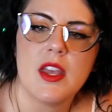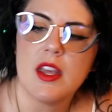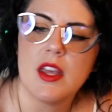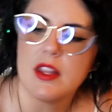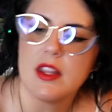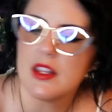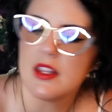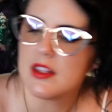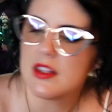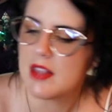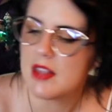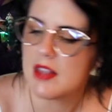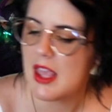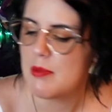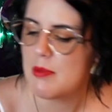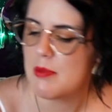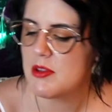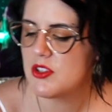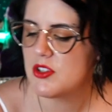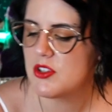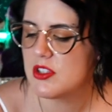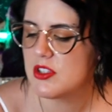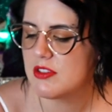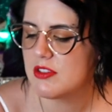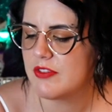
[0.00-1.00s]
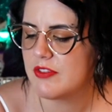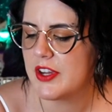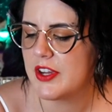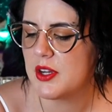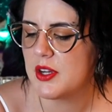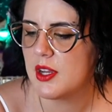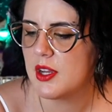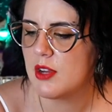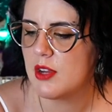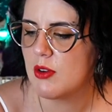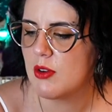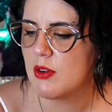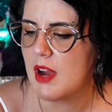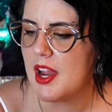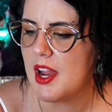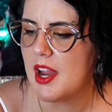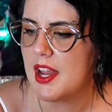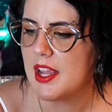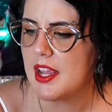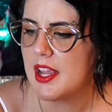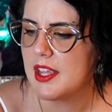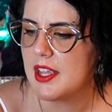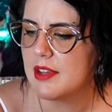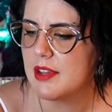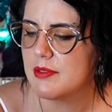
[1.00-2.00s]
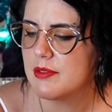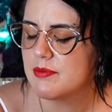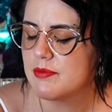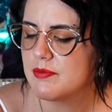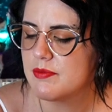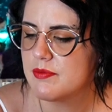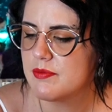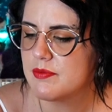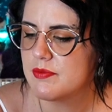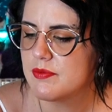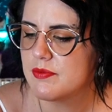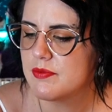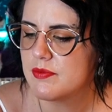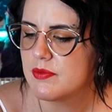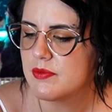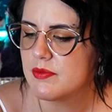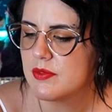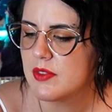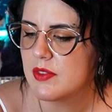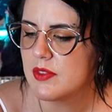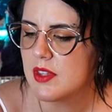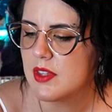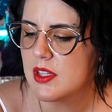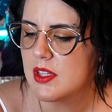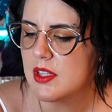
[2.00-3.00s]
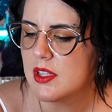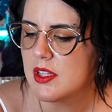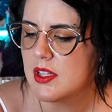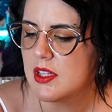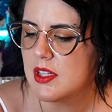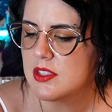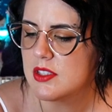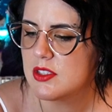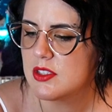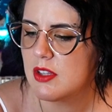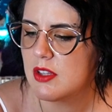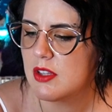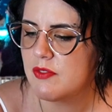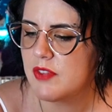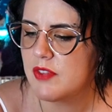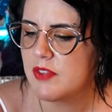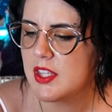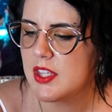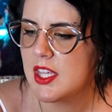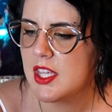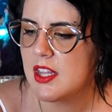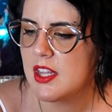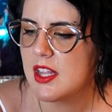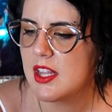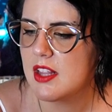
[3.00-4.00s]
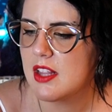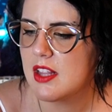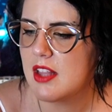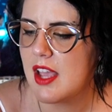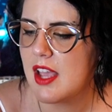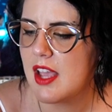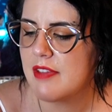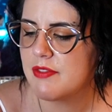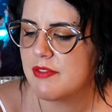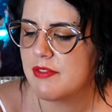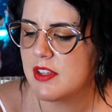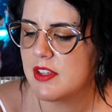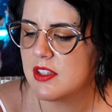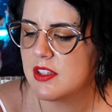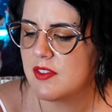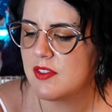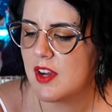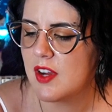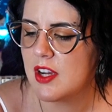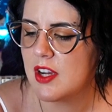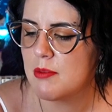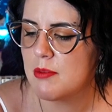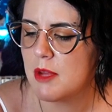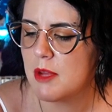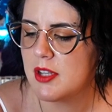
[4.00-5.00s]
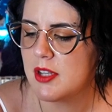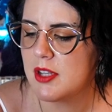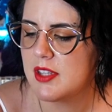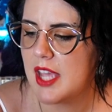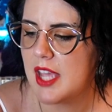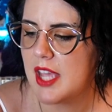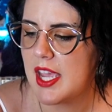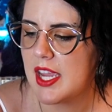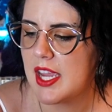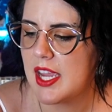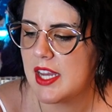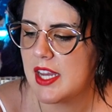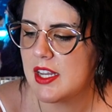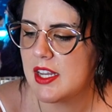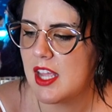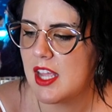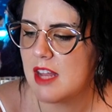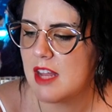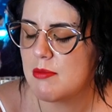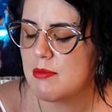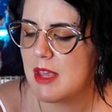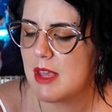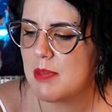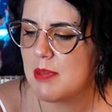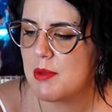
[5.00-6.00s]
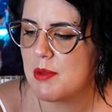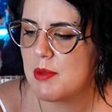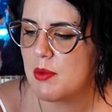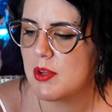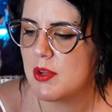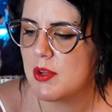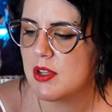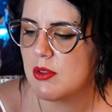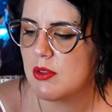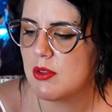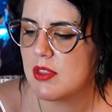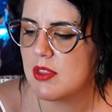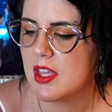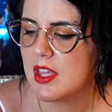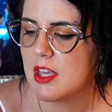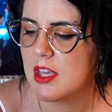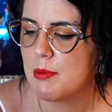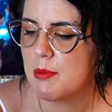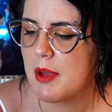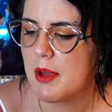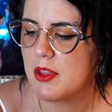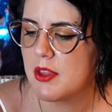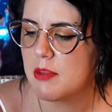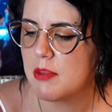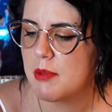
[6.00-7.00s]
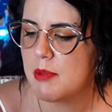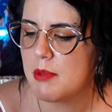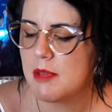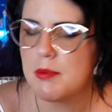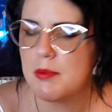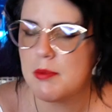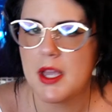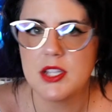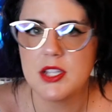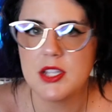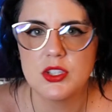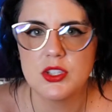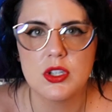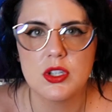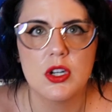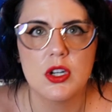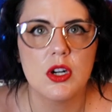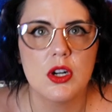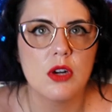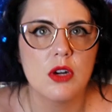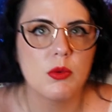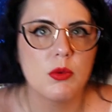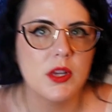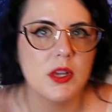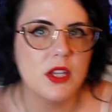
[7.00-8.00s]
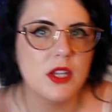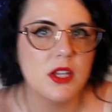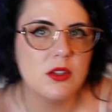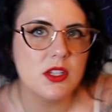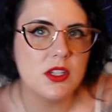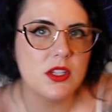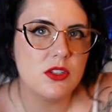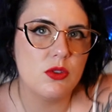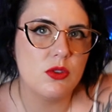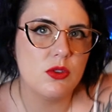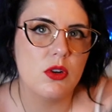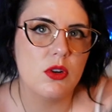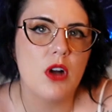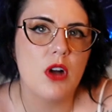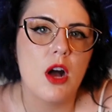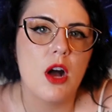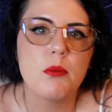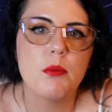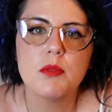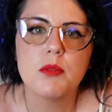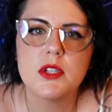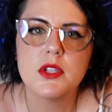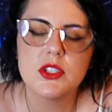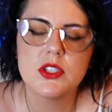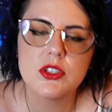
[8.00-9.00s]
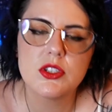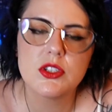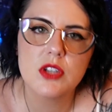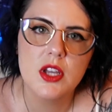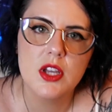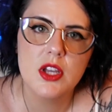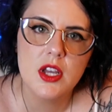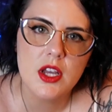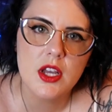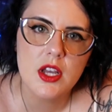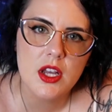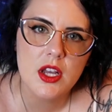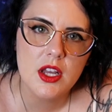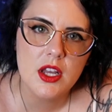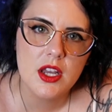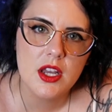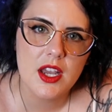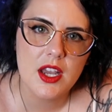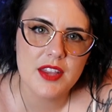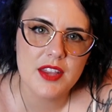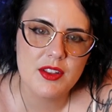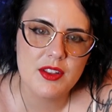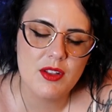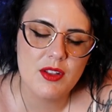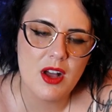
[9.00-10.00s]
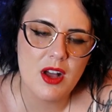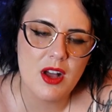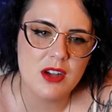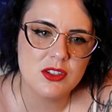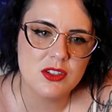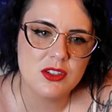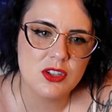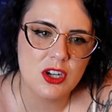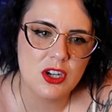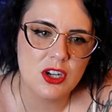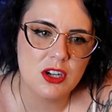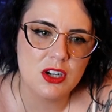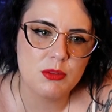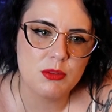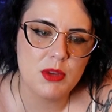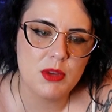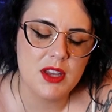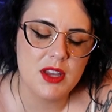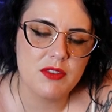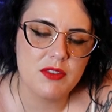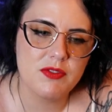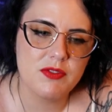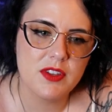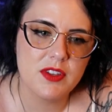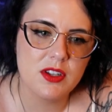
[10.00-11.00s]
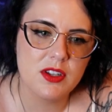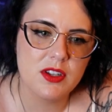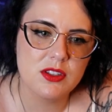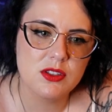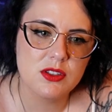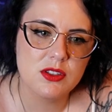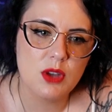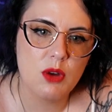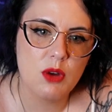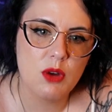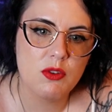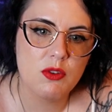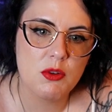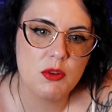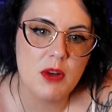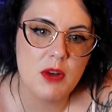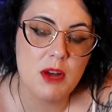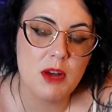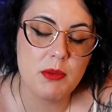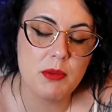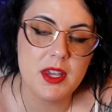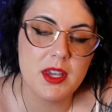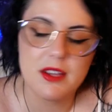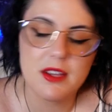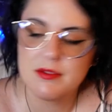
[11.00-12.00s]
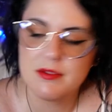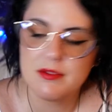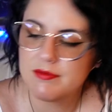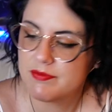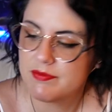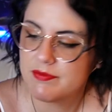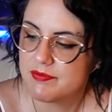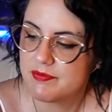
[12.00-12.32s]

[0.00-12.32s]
This image is very gray. So I'm feeling like life feels very mundane, and maybe when you think about the big picture or what you need to accomplish in the long term, it feels overwhelming.